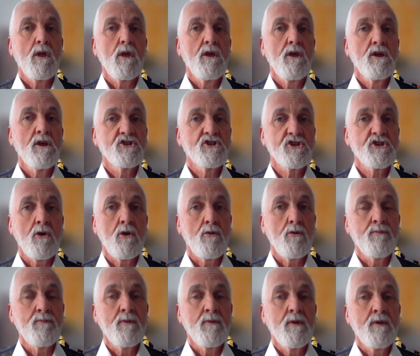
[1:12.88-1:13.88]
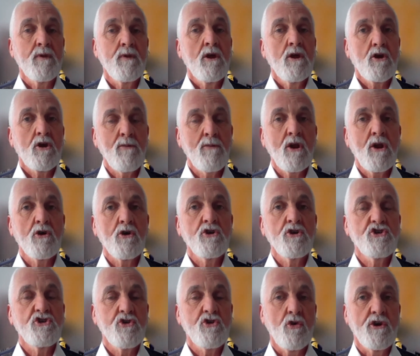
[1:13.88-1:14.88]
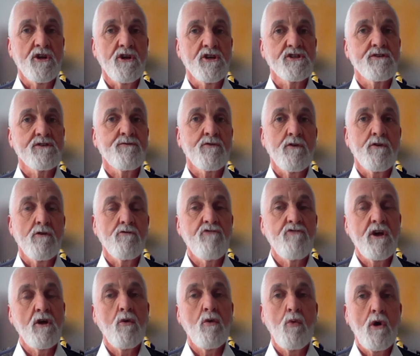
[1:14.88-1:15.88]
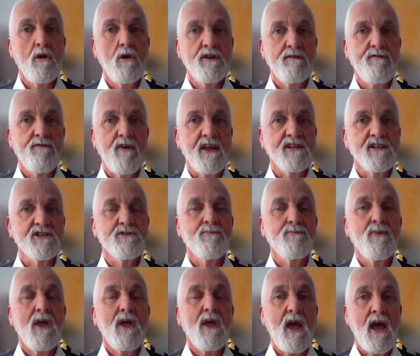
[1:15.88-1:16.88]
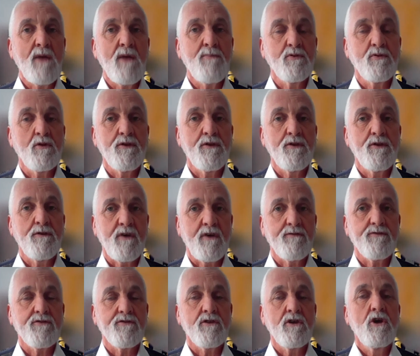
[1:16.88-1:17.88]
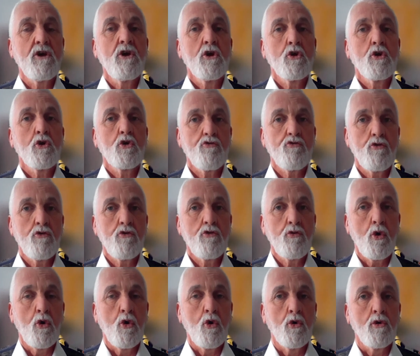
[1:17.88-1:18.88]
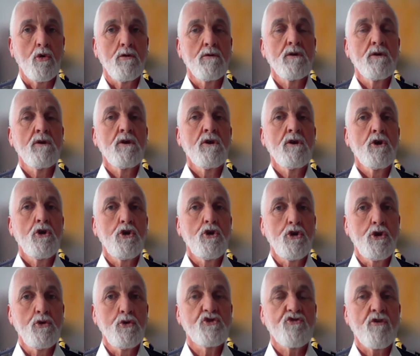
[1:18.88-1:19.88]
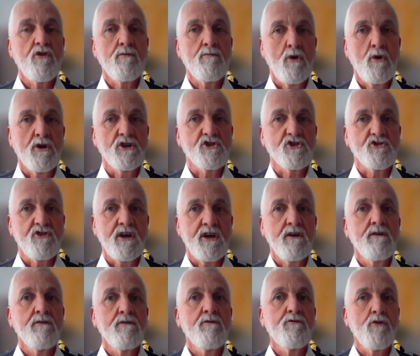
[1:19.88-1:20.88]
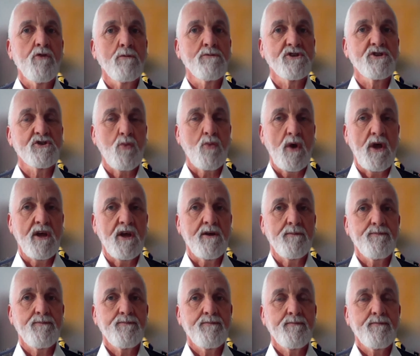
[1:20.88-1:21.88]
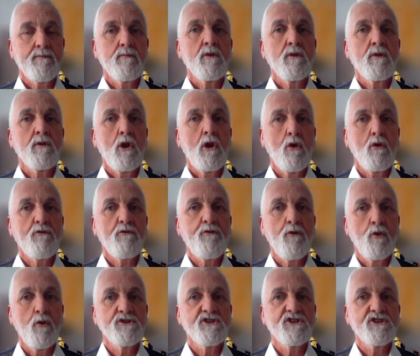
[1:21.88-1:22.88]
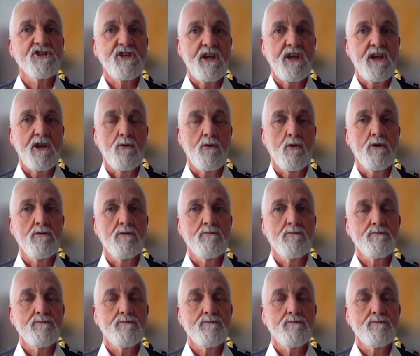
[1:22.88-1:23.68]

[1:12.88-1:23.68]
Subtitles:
So come along and join us for a real world event, April the 5th, Crewe Hall, nutrient monitoring from SWIG. Look forward to seeing you all.